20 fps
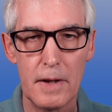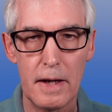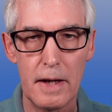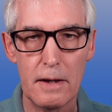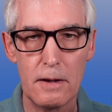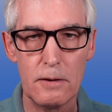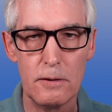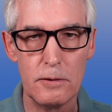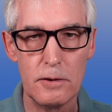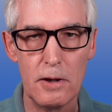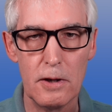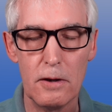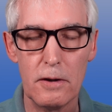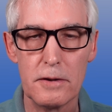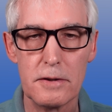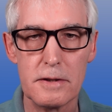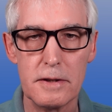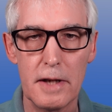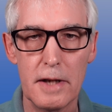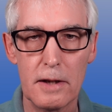Echo
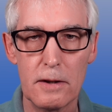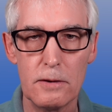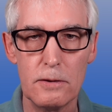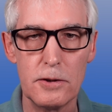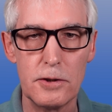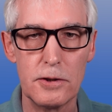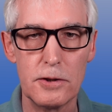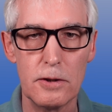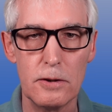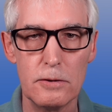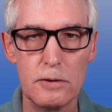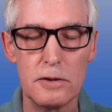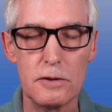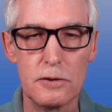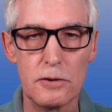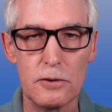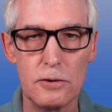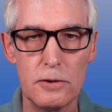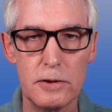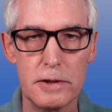Dots and Echo Shows
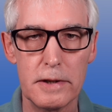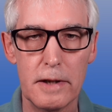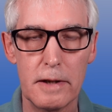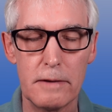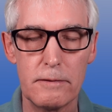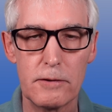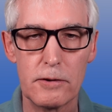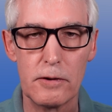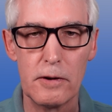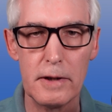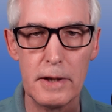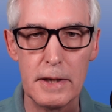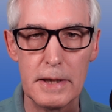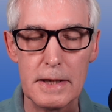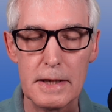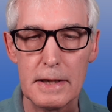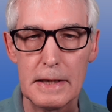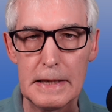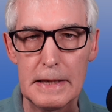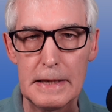and so on, and I've
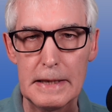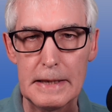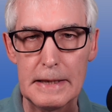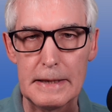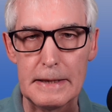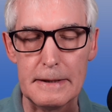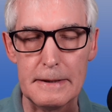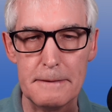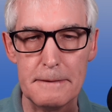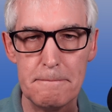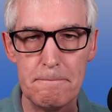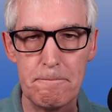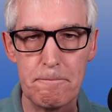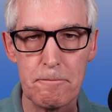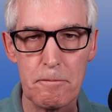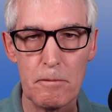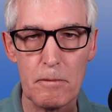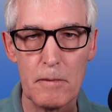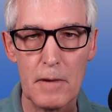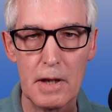tried
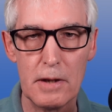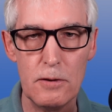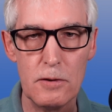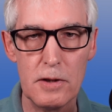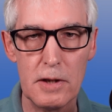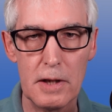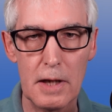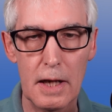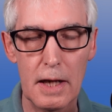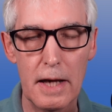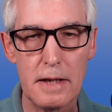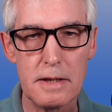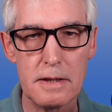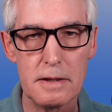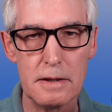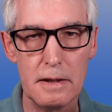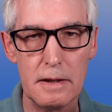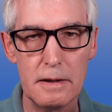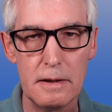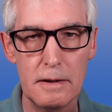using
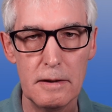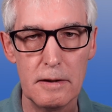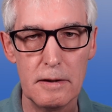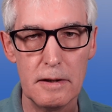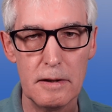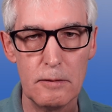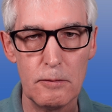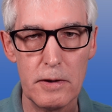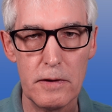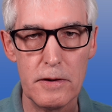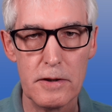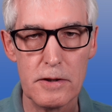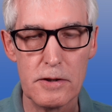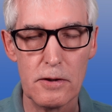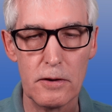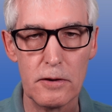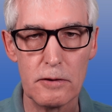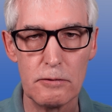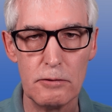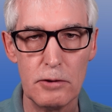Alexa with the
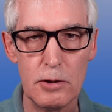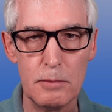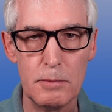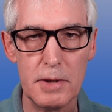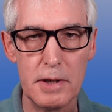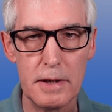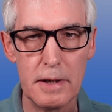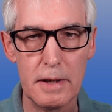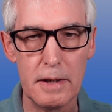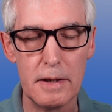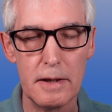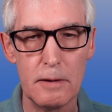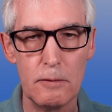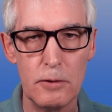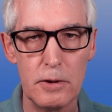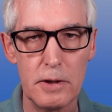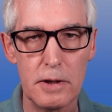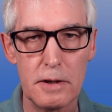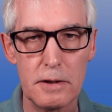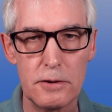Sonos Roam and it
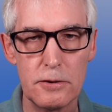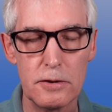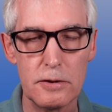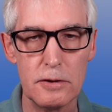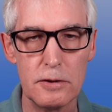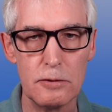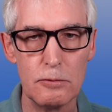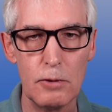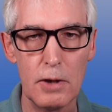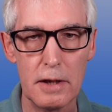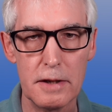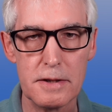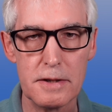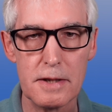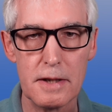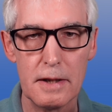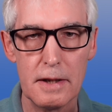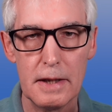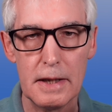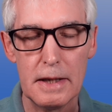works just as well
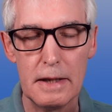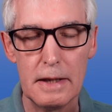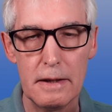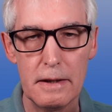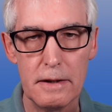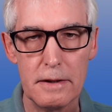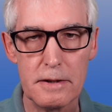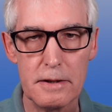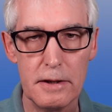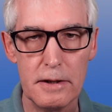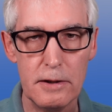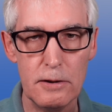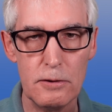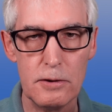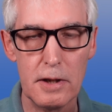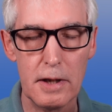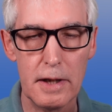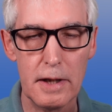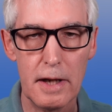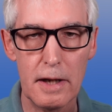as say
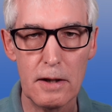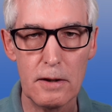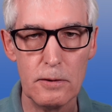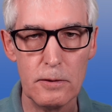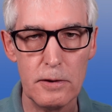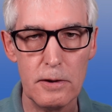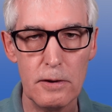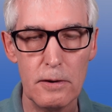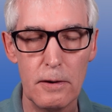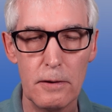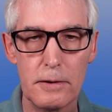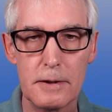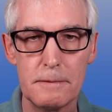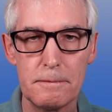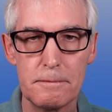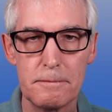using an Echo Dot.